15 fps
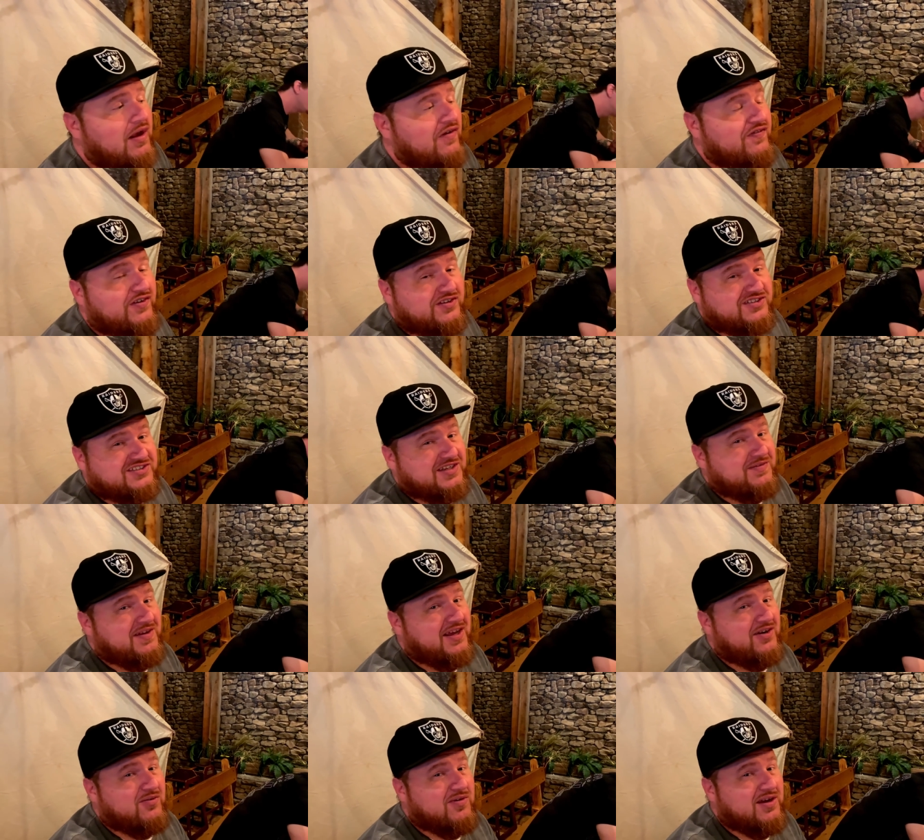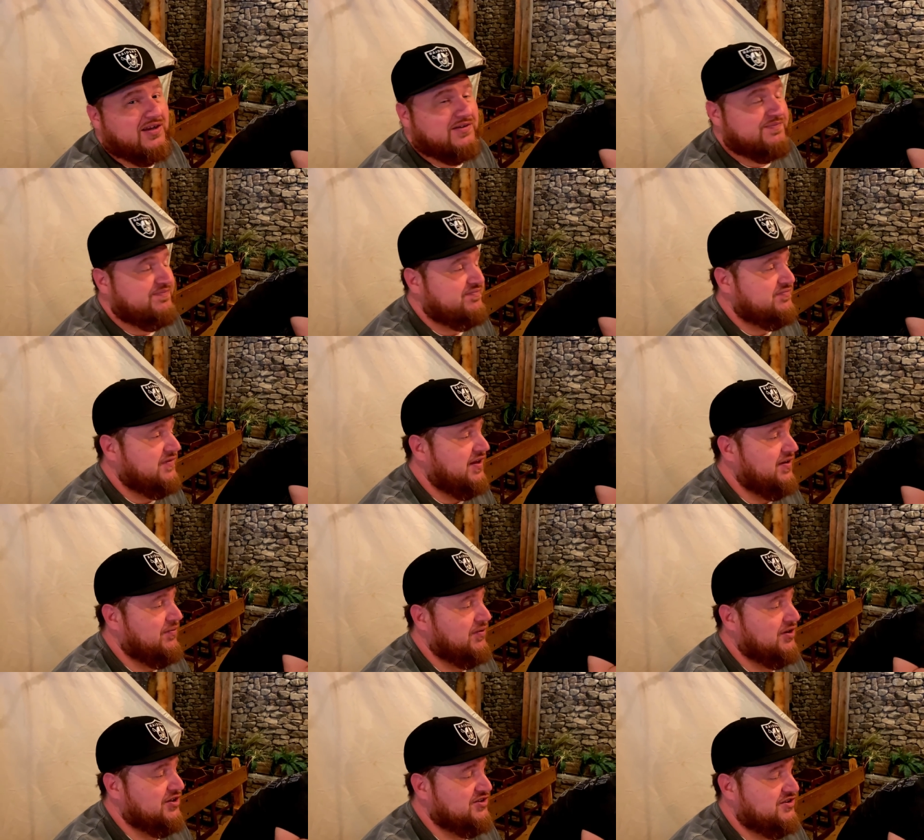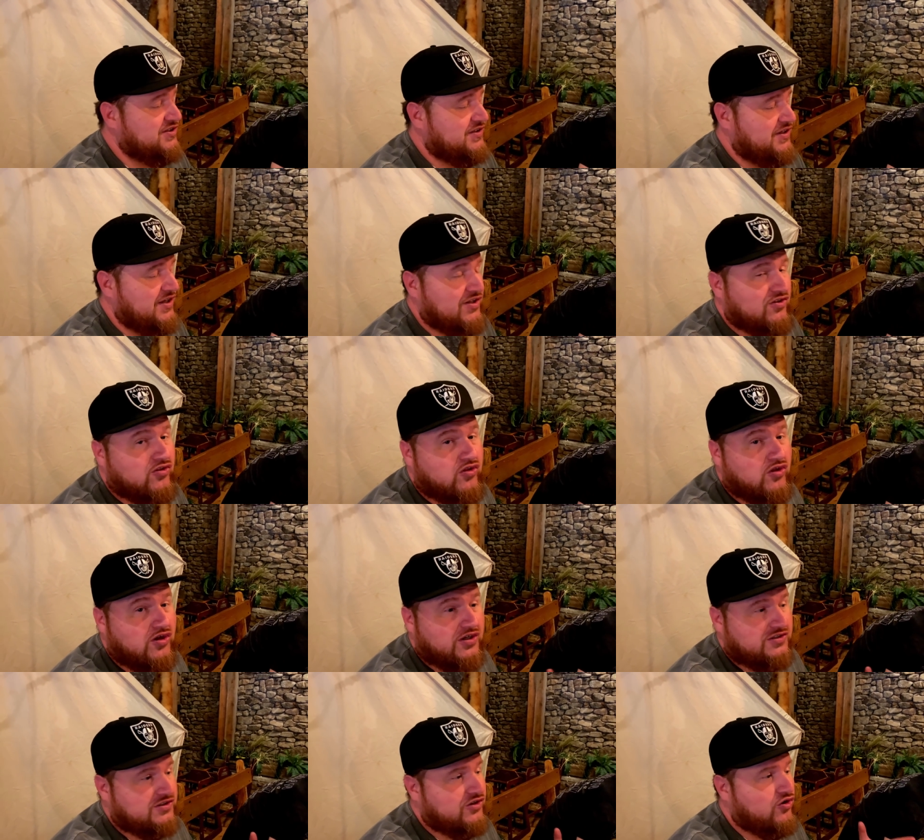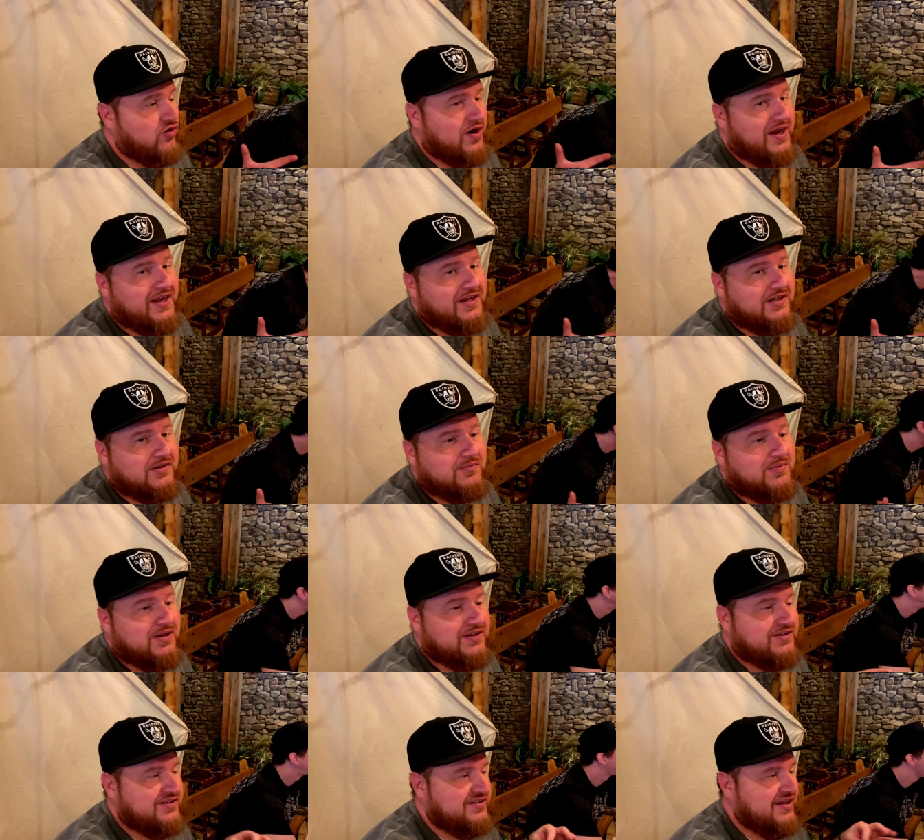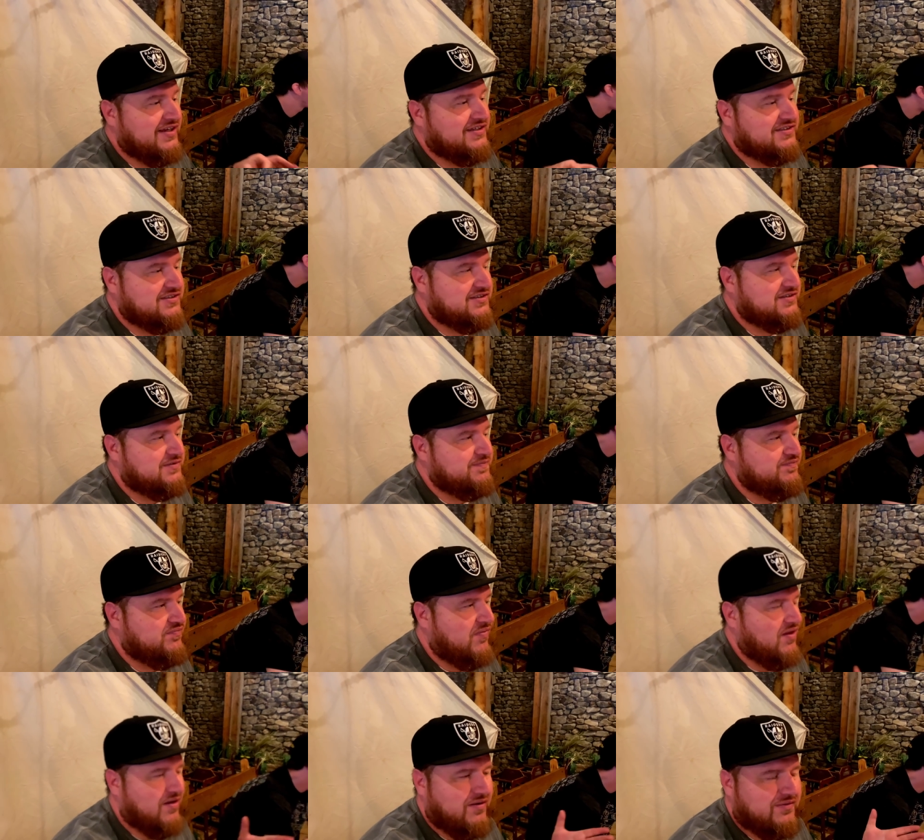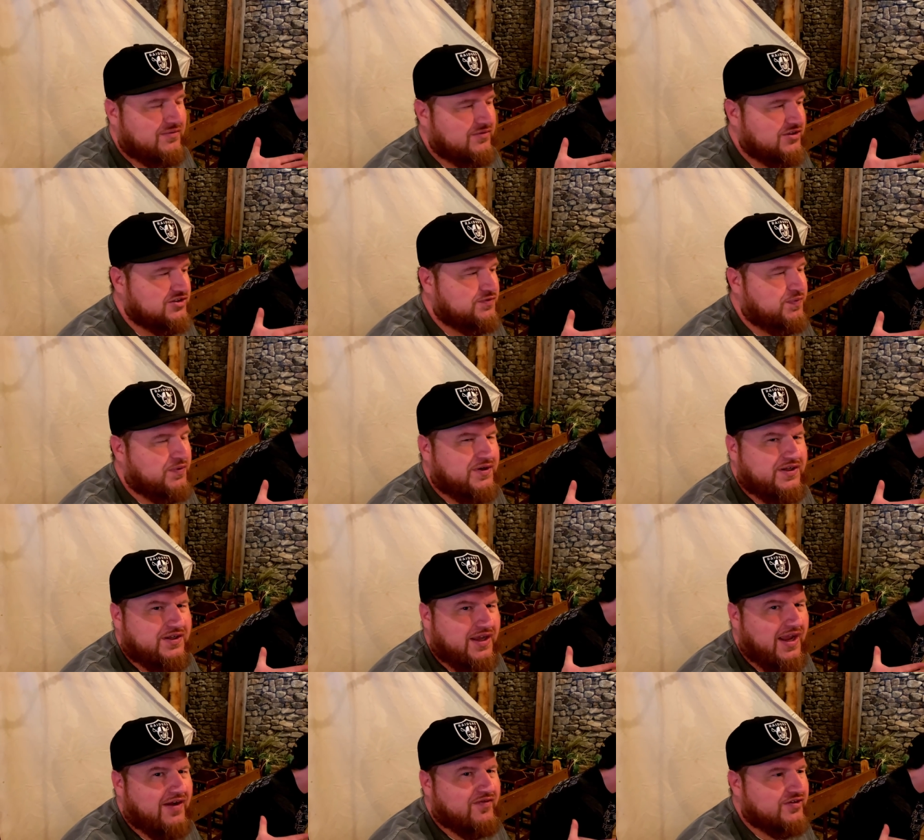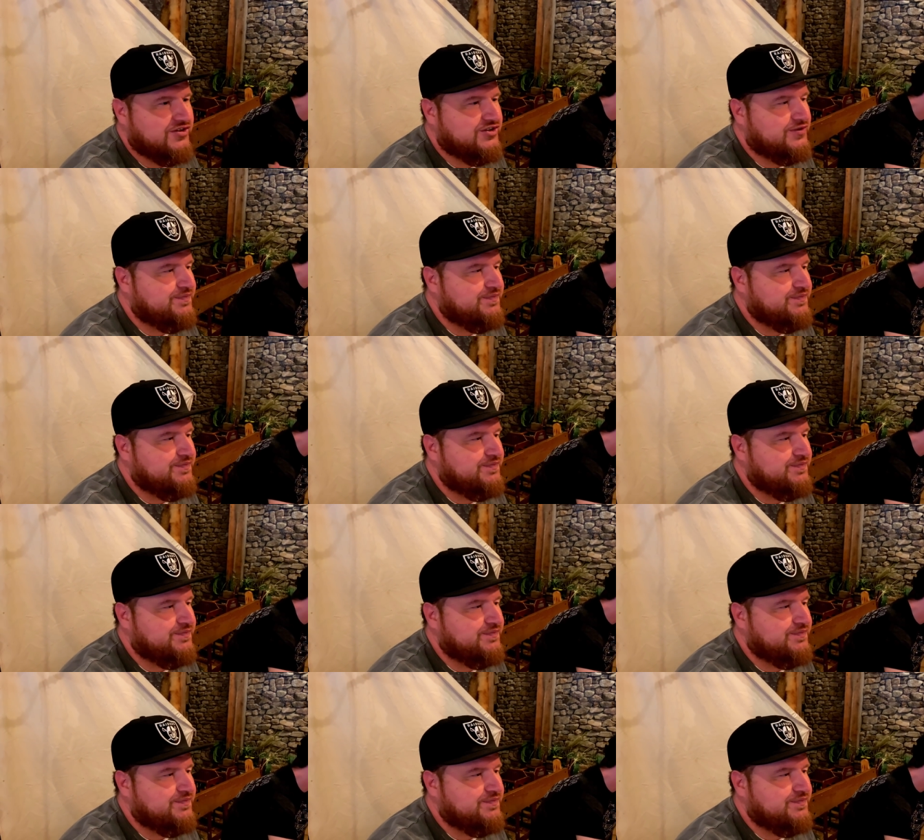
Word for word: I feel the same kind of way. It was, it looked grand, but the taste watered. was pretty average.